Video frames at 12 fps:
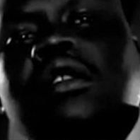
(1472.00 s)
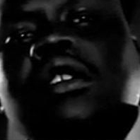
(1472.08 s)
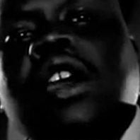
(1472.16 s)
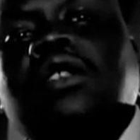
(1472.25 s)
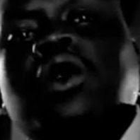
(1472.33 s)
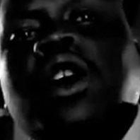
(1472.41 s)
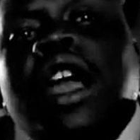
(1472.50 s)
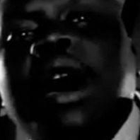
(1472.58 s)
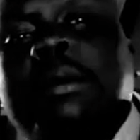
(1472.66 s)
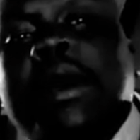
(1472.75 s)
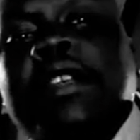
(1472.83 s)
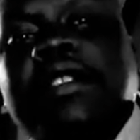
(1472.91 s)
That's what
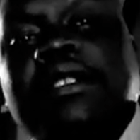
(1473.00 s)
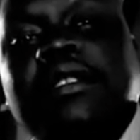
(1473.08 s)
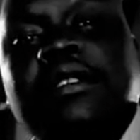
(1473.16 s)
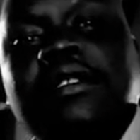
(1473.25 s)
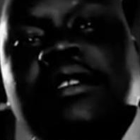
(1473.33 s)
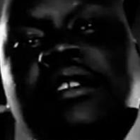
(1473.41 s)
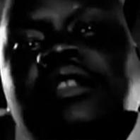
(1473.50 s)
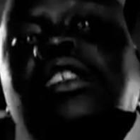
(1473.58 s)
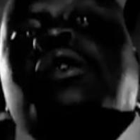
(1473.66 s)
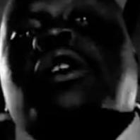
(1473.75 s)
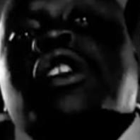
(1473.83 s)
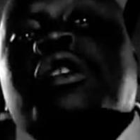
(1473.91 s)
happened. He
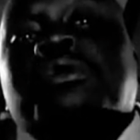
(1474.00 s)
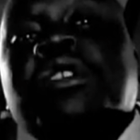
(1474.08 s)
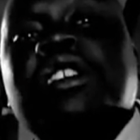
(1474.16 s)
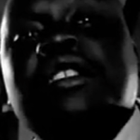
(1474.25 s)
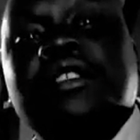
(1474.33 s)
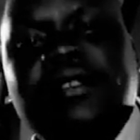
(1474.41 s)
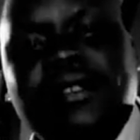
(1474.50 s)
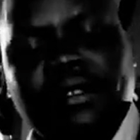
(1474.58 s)
said, what do you mean?